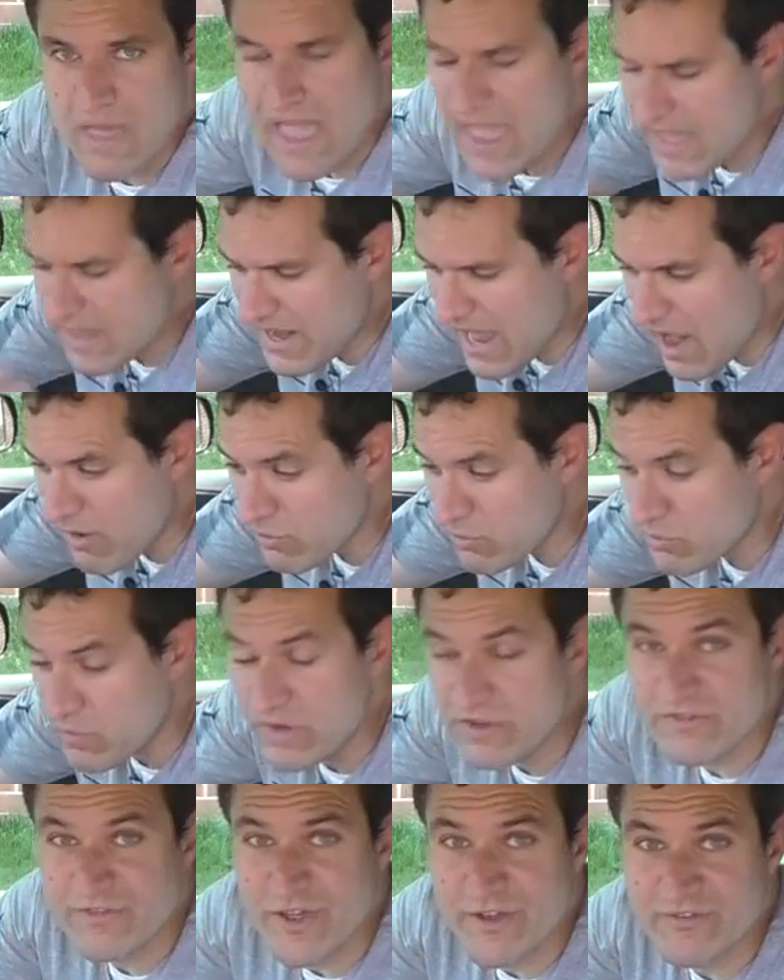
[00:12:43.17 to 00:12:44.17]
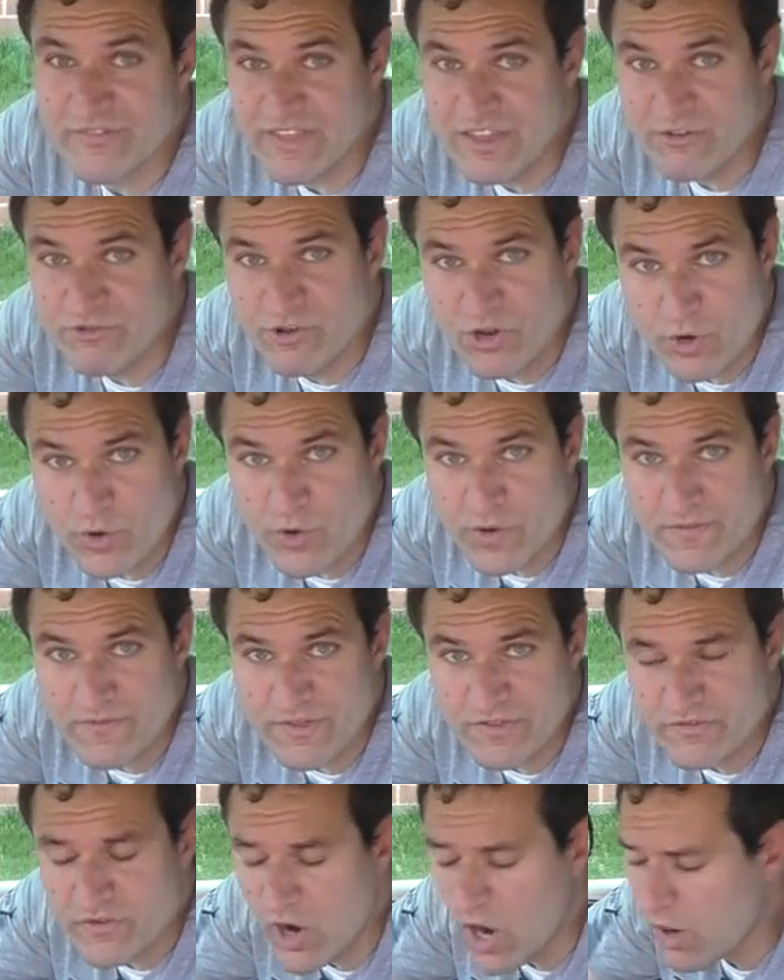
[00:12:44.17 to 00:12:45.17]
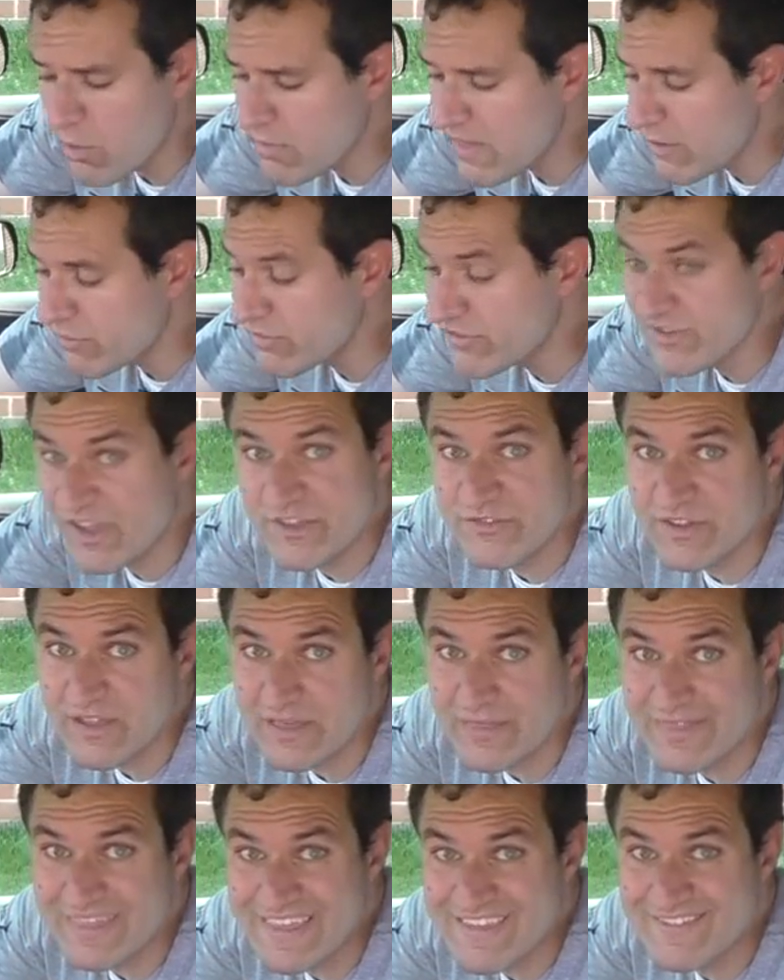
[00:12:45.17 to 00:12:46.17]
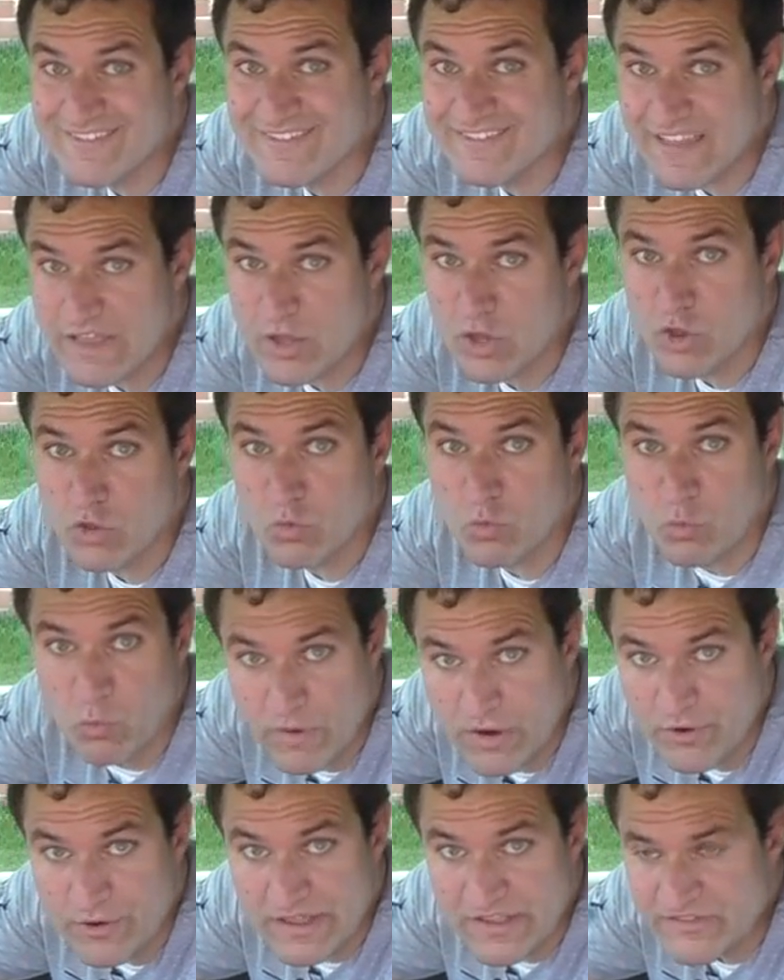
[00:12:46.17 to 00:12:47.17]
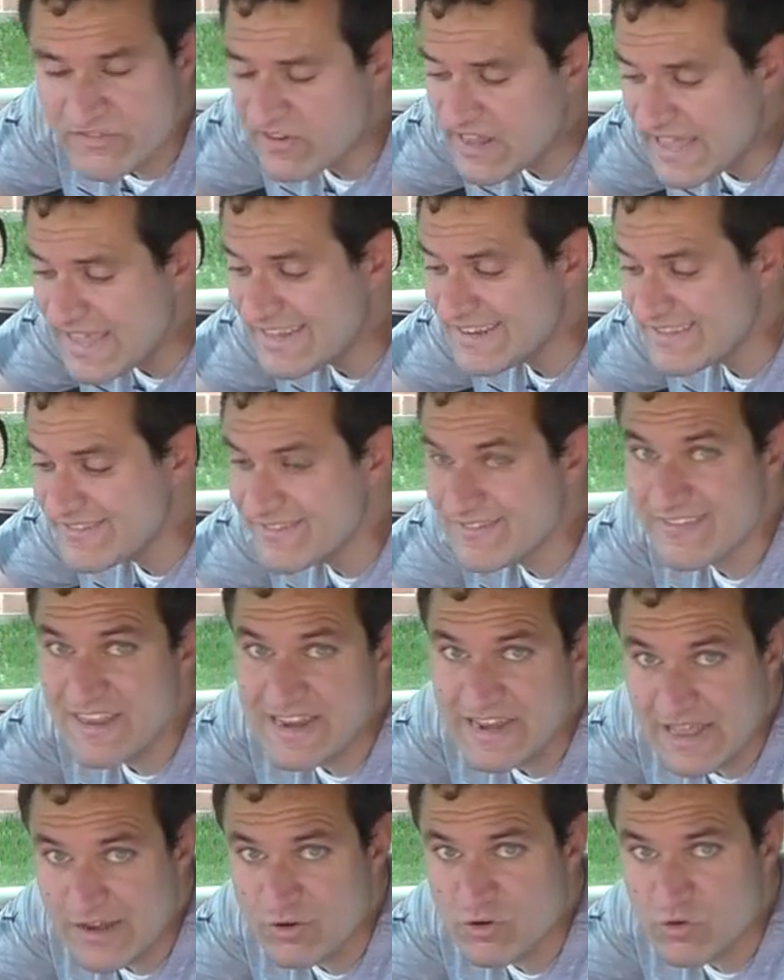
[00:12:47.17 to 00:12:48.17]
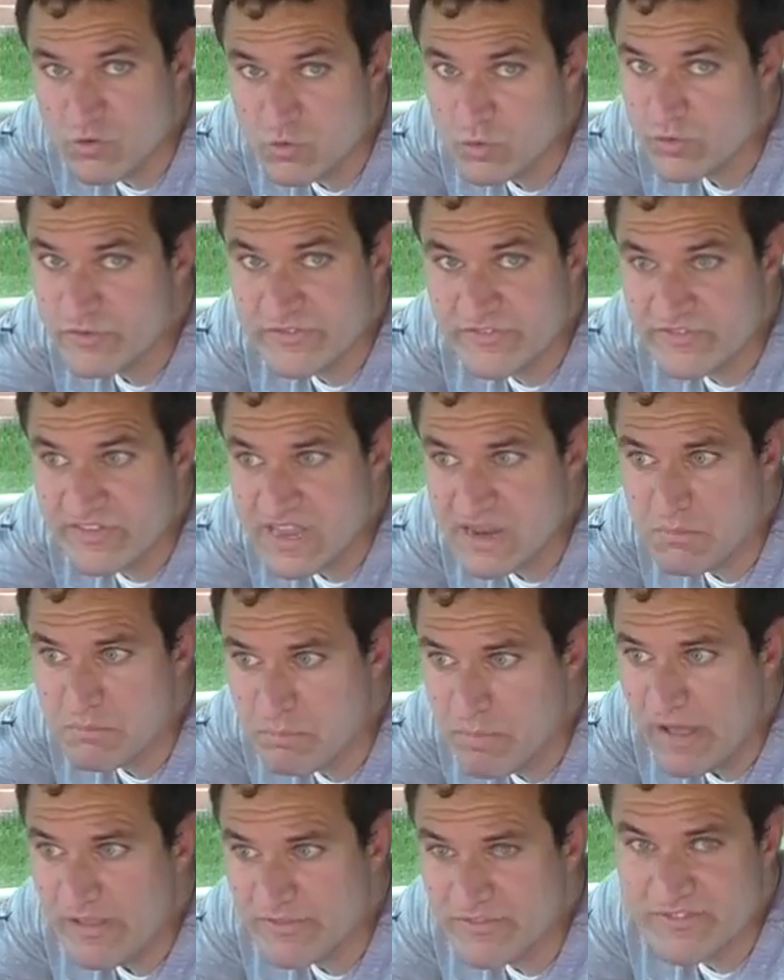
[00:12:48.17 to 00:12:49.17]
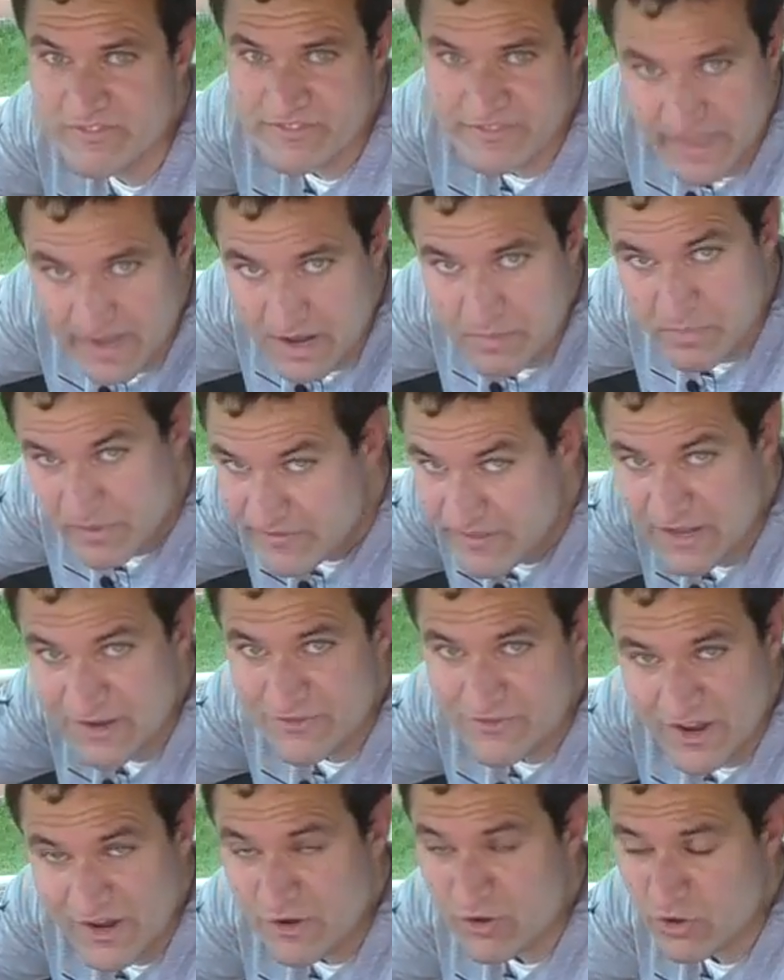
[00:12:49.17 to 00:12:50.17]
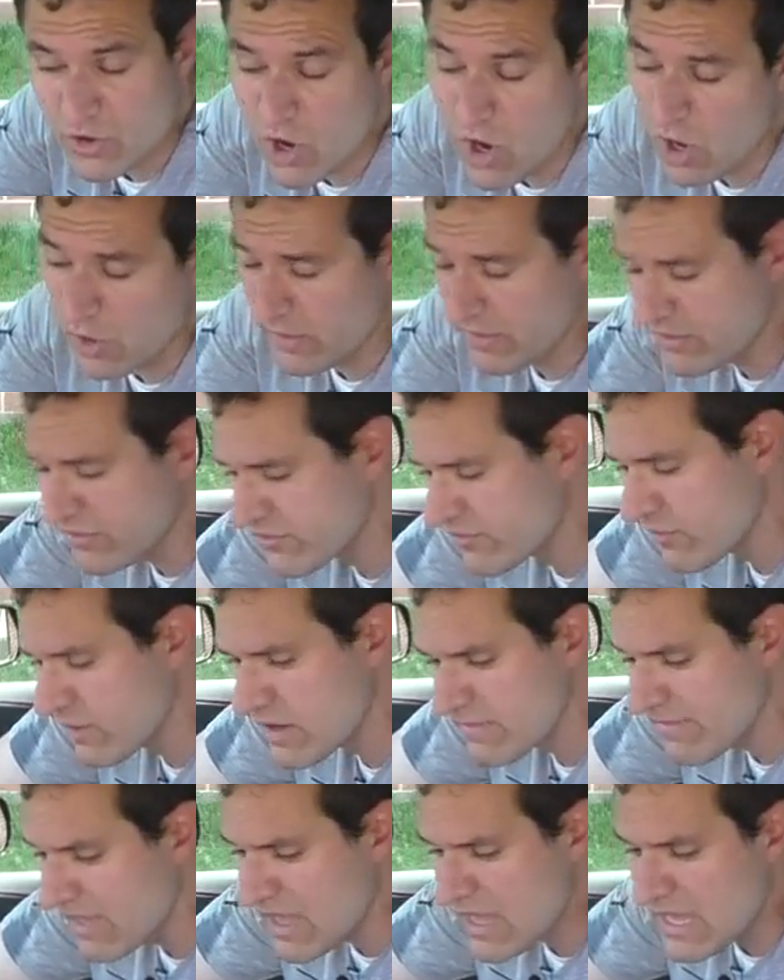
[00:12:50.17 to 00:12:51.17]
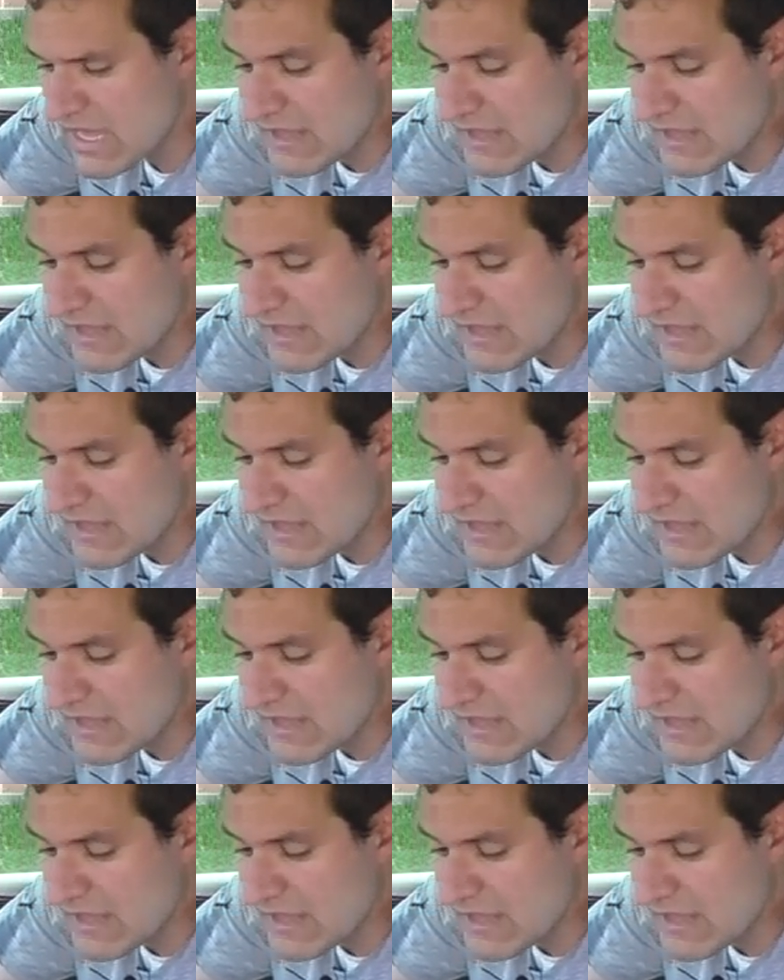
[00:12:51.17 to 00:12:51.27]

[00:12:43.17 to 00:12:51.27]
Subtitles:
And how can we discuss the interior of this car without discussing the single weirdest heated seat and cooled seat button setup in the entire car industry?